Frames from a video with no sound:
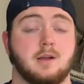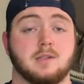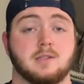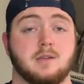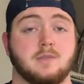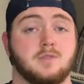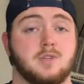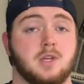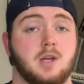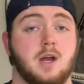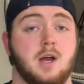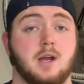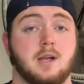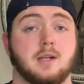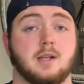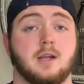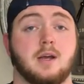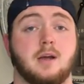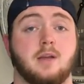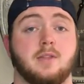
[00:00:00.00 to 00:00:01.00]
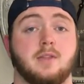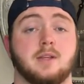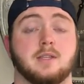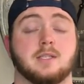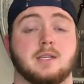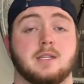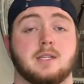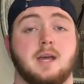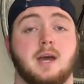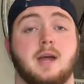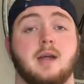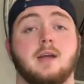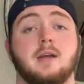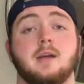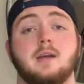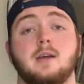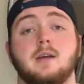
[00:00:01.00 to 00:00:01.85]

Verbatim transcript: airsoft GI and uh, things like that.